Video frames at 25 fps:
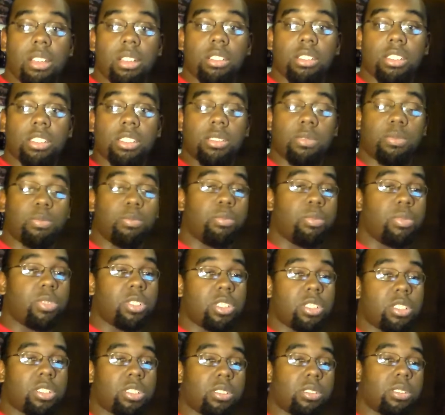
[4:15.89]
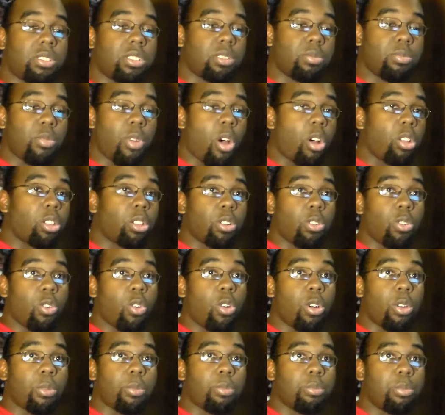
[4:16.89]
smaller,
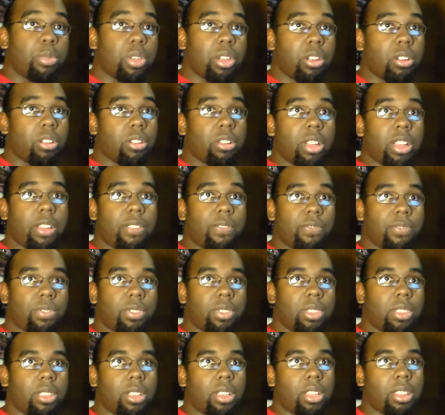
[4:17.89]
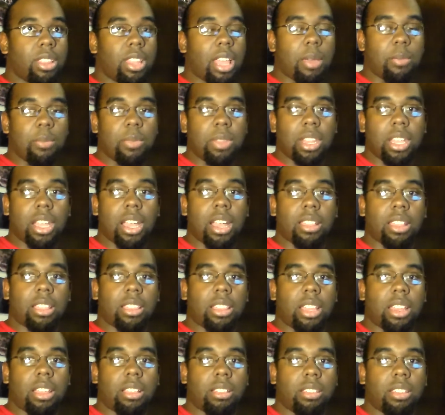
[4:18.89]
or bigger, if that many guys
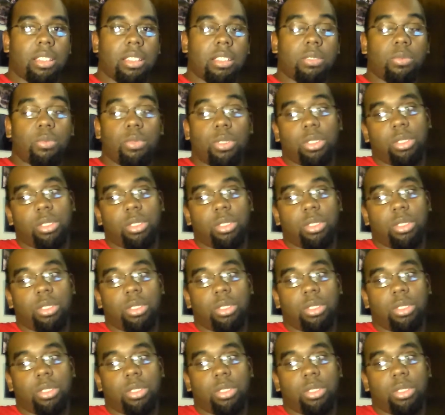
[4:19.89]
like that exist.